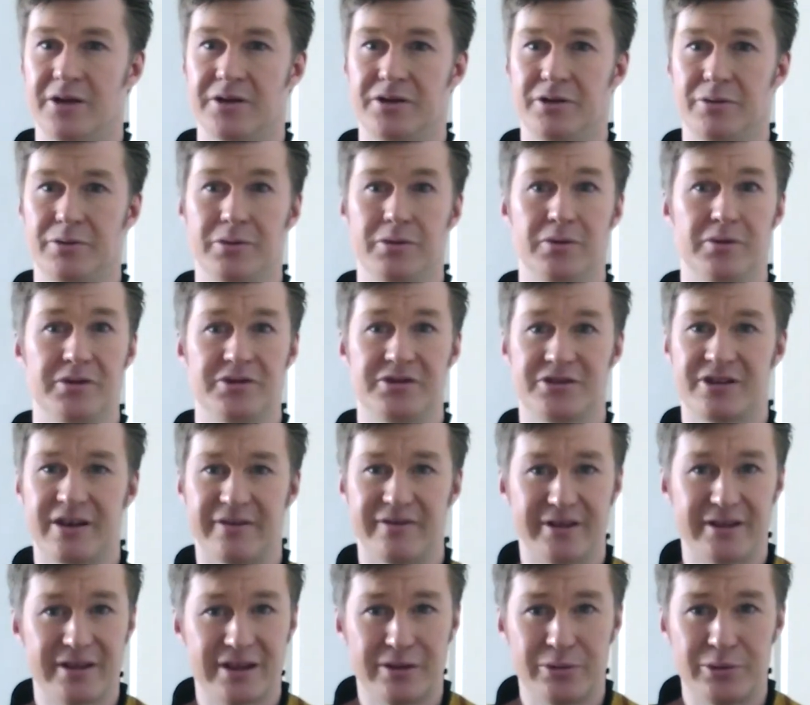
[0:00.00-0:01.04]
doing all the
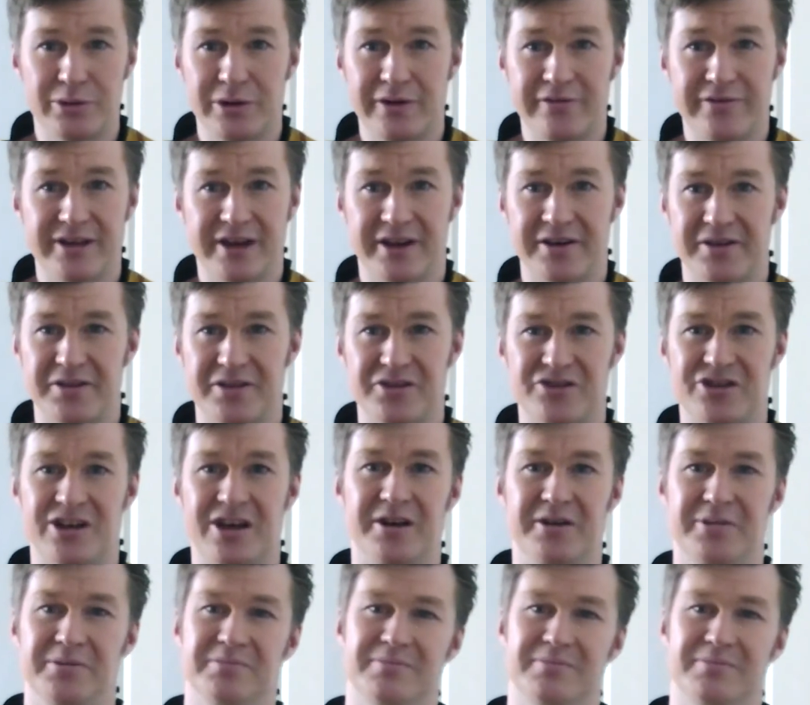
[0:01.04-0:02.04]
stuff that they would have done on the show.